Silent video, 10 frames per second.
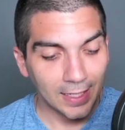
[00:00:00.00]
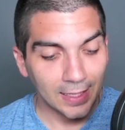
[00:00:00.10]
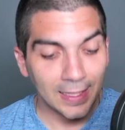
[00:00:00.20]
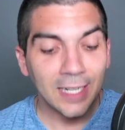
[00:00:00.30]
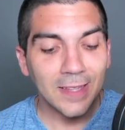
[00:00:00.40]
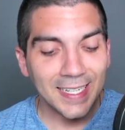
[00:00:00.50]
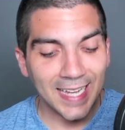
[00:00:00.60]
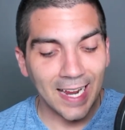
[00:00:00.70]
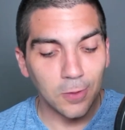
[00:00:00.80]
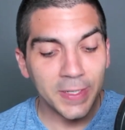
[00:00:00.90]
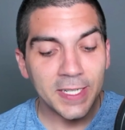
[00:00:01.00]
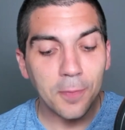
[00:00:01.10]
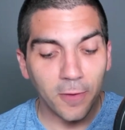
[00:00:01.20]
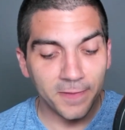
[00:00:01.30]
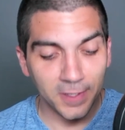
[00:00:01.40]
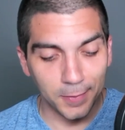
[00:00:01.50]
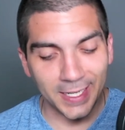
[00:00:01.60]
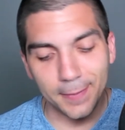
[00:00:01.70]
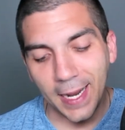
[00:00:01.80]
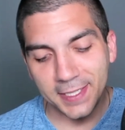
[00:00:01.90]
Later that day, we did more filming
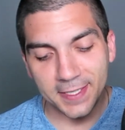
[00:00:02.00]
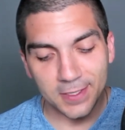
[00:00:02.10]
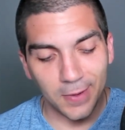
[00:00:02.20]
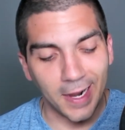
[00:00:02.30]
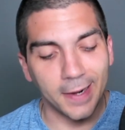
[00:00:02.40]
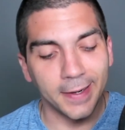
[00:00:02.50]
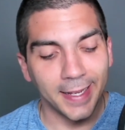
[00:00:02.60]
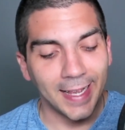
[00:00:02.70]
in Madison Square.